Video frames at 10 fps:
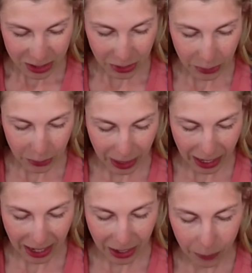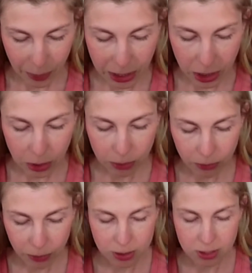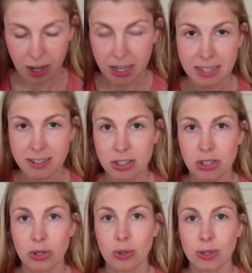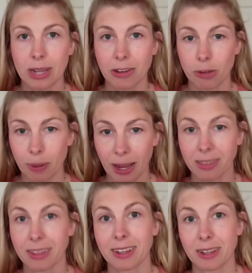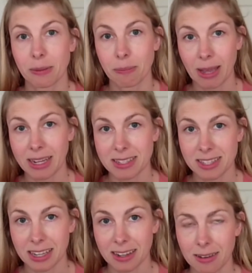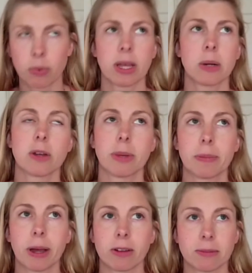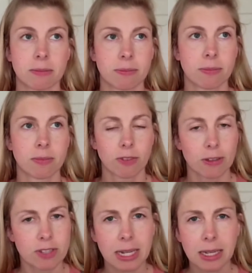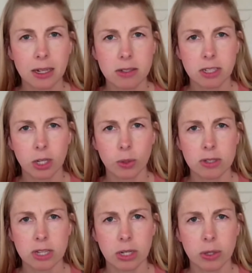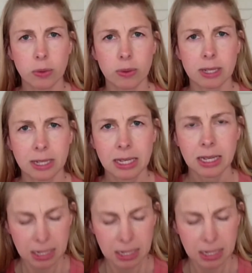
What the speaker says: So when you first got into naturopathic medicine, well, that would have been about 15 years ago or so.